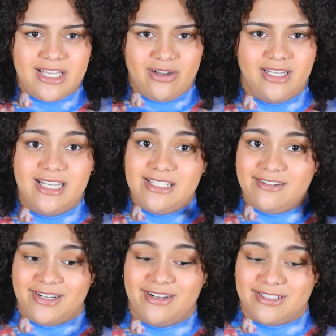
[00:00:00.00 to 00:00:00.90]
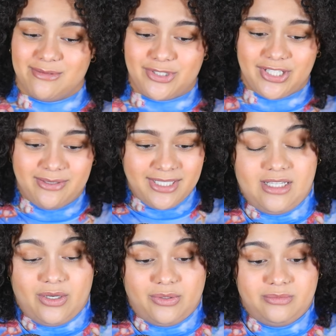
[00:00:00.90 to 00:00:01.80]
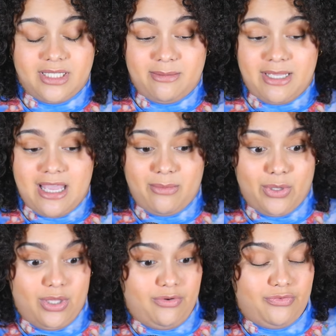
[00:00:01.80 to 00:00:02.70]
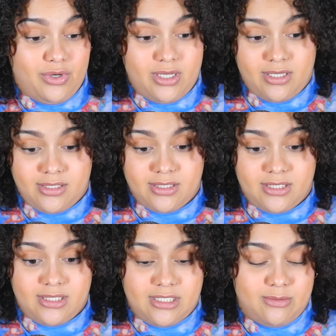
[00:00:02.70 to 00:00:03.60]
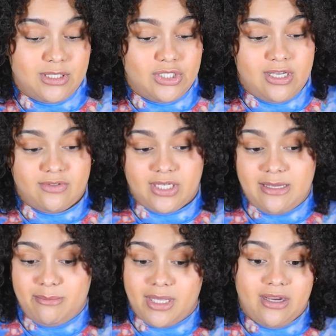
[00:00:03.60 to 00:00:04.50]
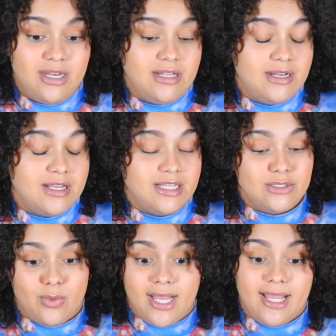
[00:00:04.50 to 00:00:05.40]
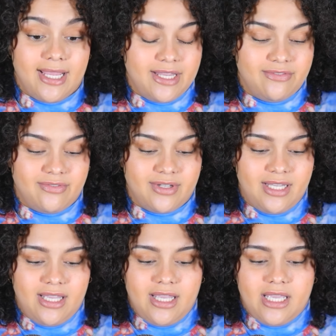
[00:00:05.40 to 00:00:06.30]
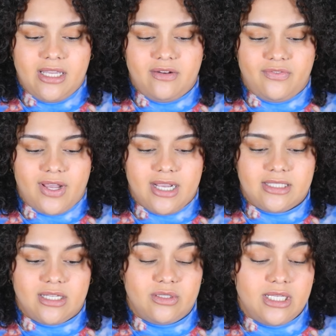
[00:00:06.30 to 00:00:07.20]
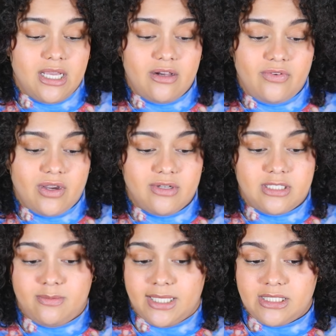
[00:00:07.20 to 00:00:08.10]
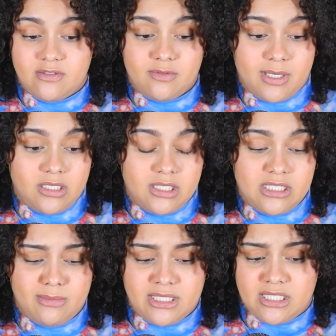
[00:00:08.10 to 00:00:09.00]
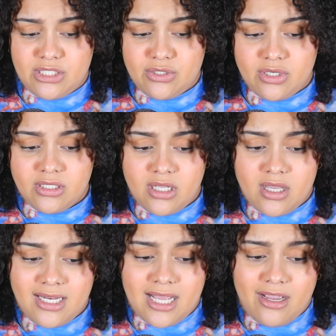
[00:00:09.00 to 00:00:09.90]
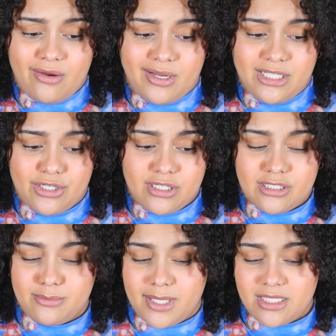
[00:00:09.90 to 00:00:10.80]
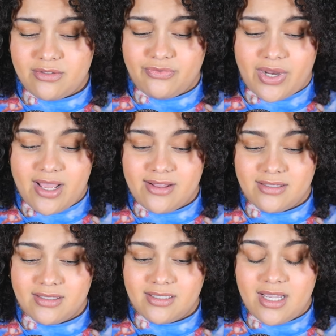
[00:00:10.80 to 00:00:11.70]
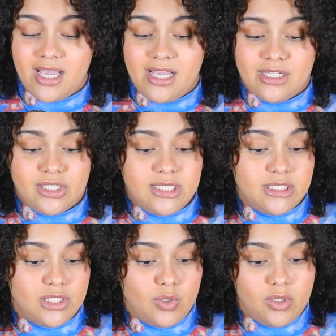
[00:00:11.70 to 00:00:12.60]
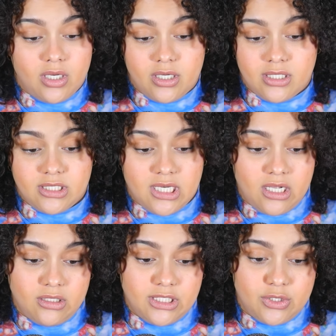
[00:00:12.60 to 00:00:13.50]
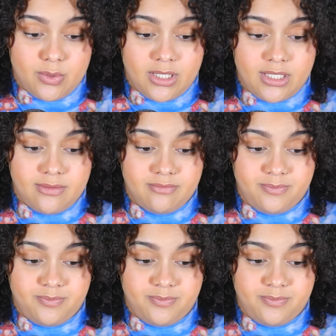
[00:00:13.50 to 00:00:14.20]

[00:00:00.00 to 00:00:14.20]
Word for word: he on? He's already on some shit. So they became good friends, especially after he married his wife. In fact, outside of our respective spouses, my sister in law and I are each other's best friends. She's no longer the childish one.